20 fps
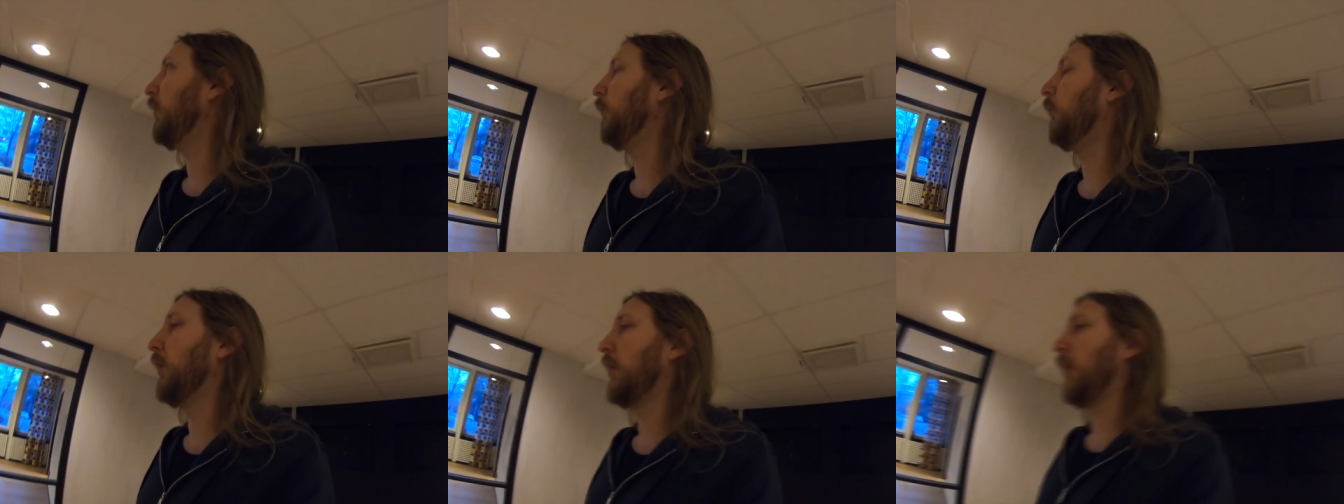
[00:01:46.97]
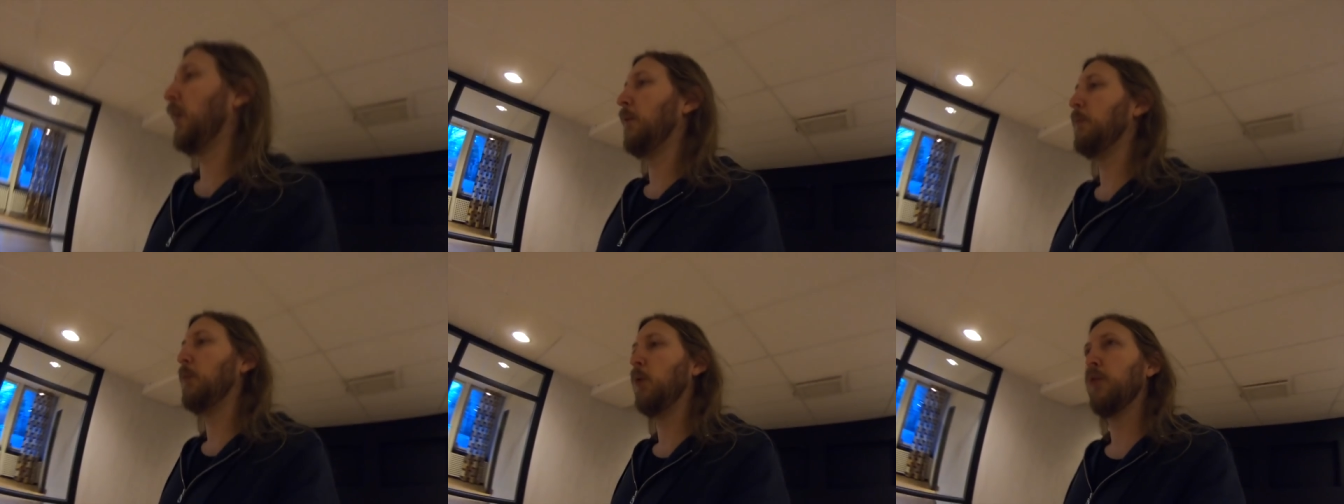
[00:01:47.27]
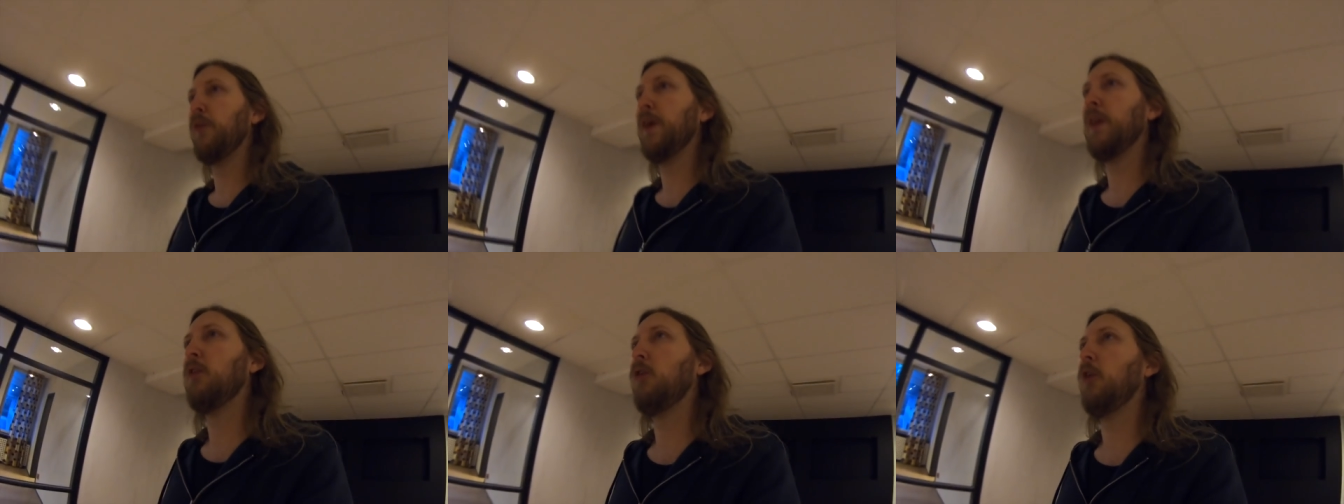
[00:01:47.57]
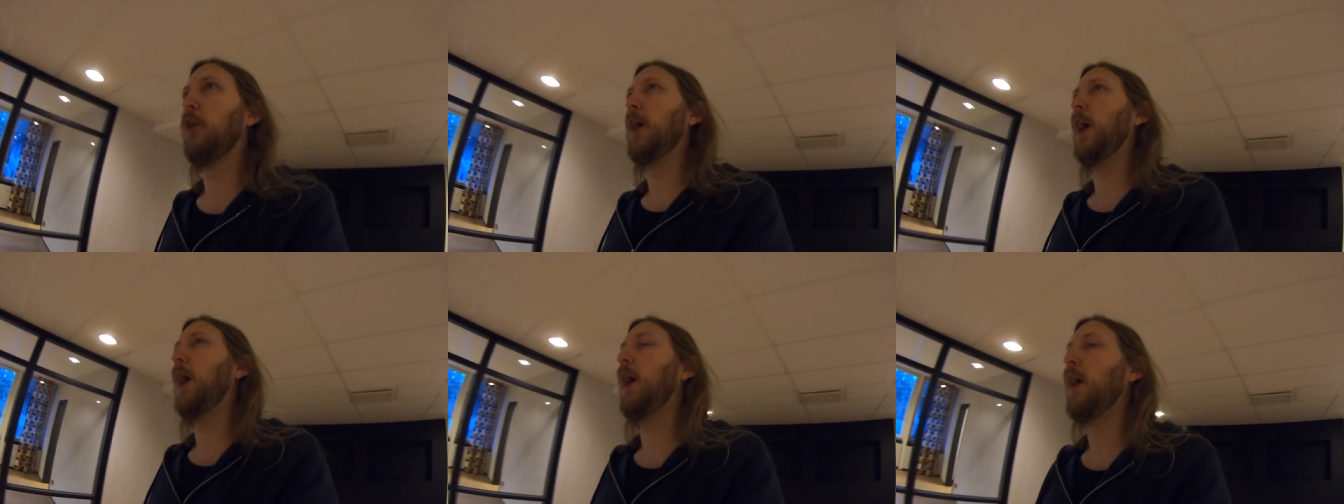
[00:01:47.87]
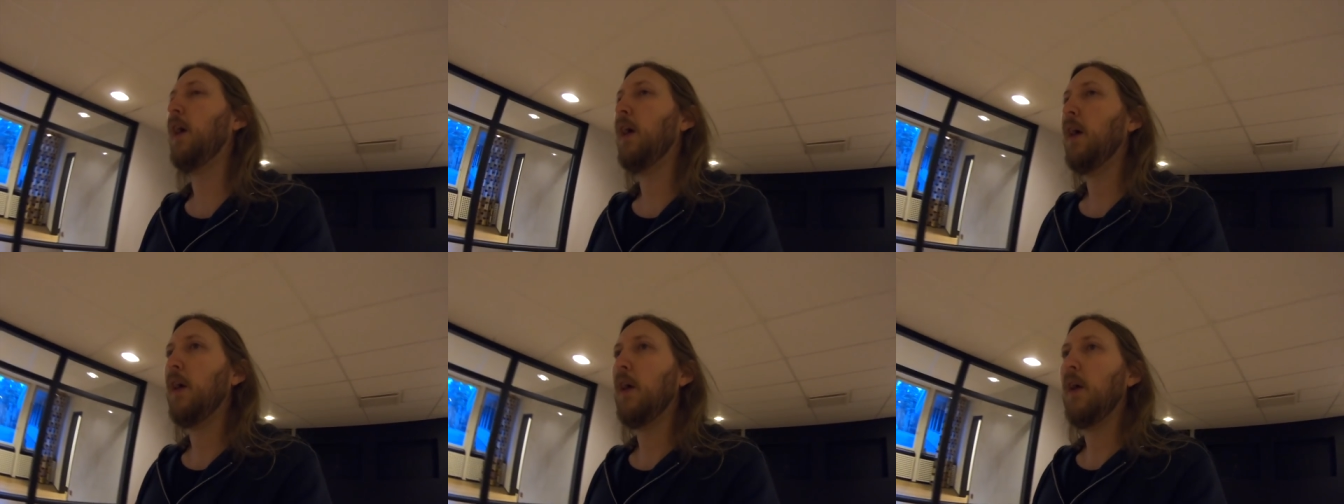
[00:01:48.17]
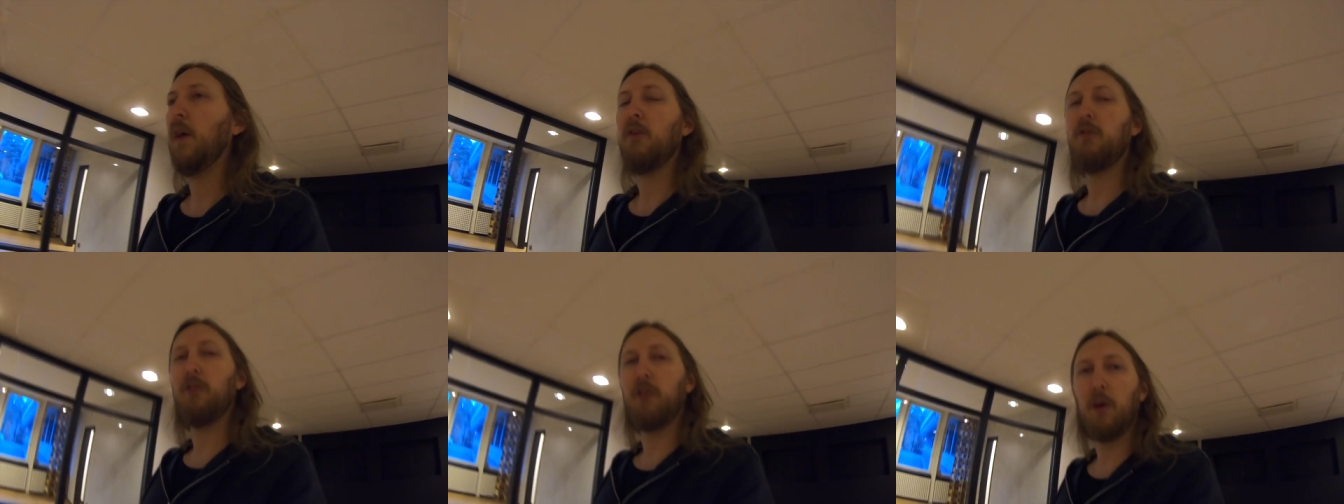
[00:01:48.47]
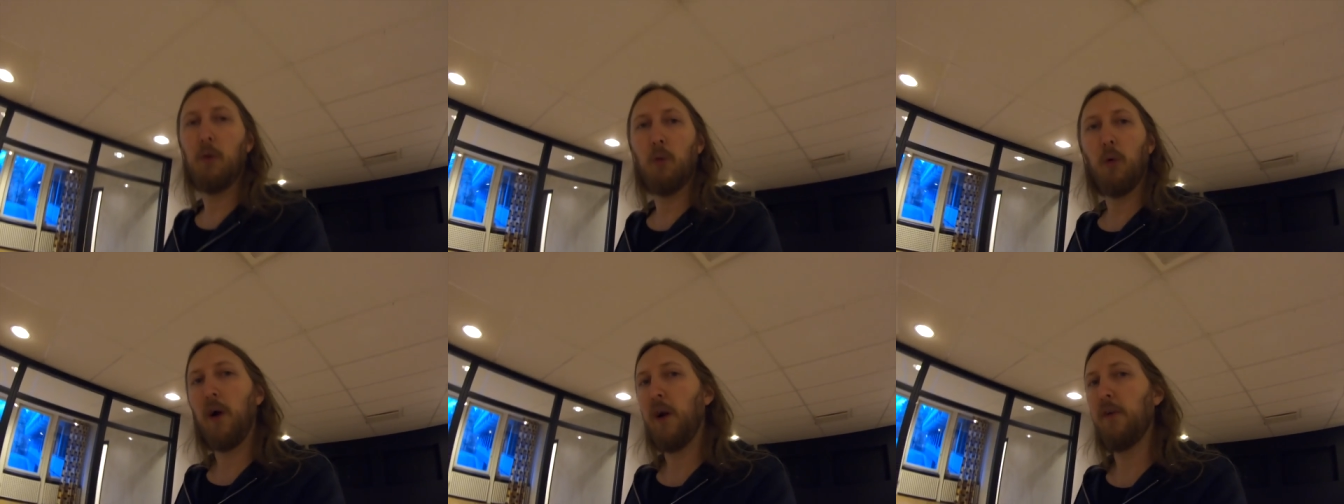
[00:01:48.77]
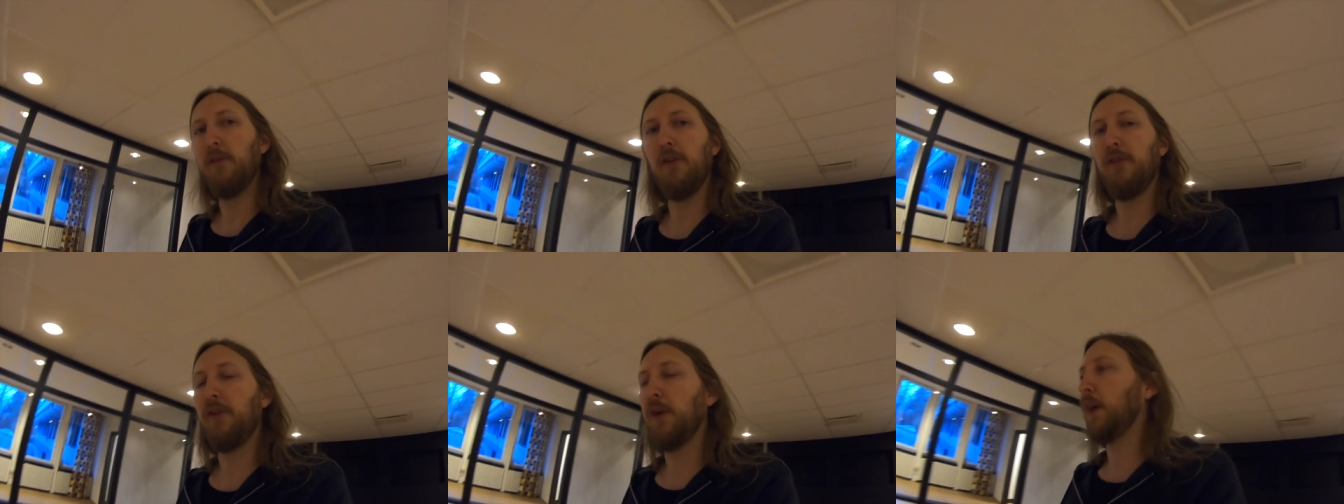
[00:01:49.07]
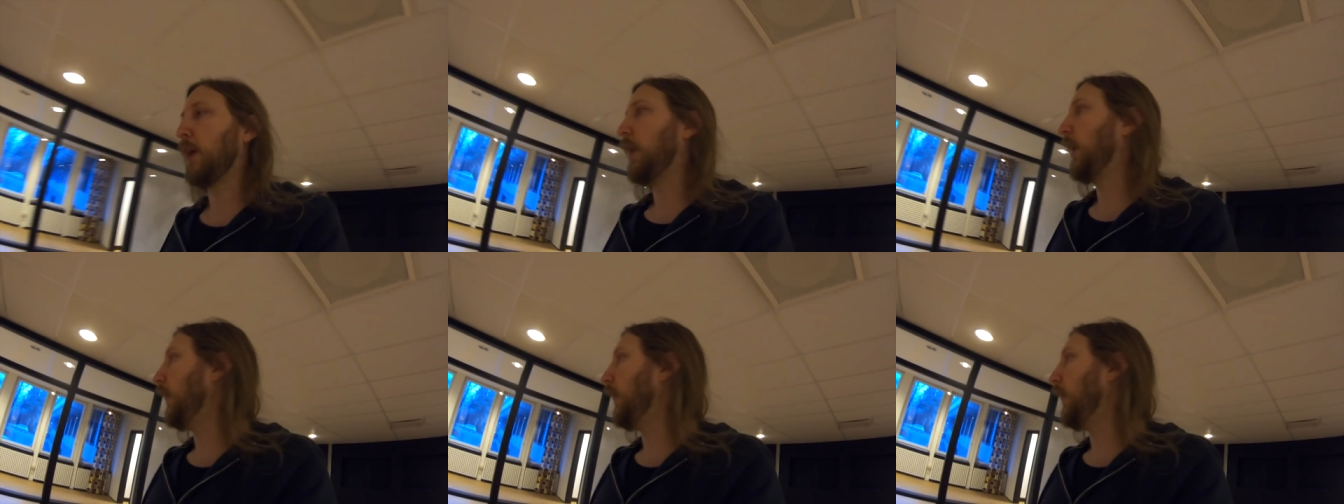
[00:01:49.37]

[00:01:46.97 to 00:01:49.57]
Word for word: We're gonna move in today, see where everything